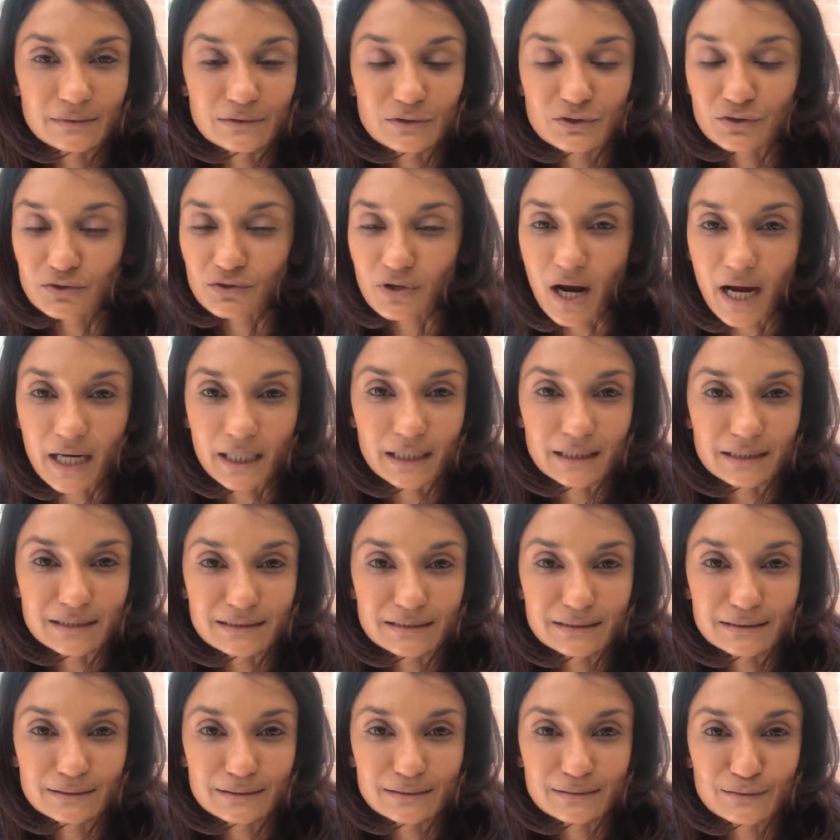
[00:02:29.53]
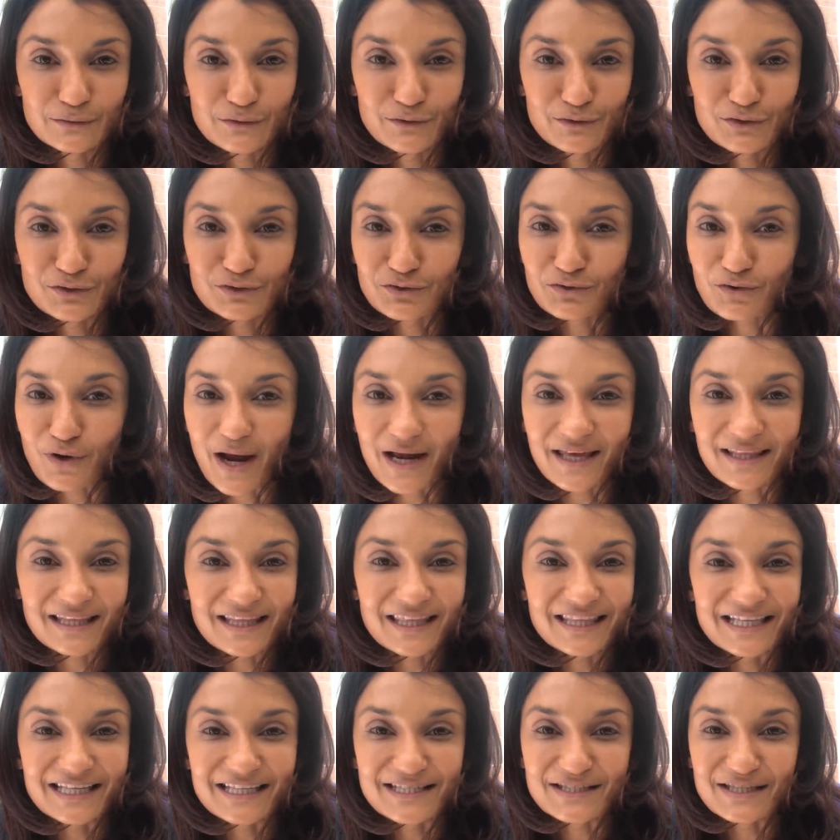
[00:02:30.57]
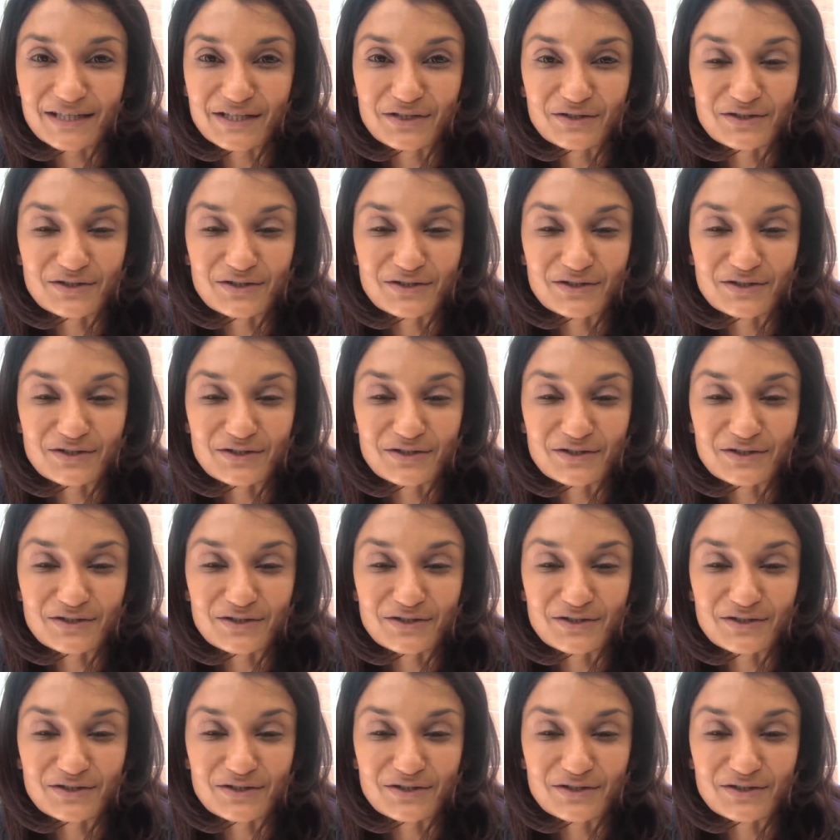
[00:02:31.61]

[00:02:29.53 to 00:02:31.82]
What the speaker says: Try it. Try the things that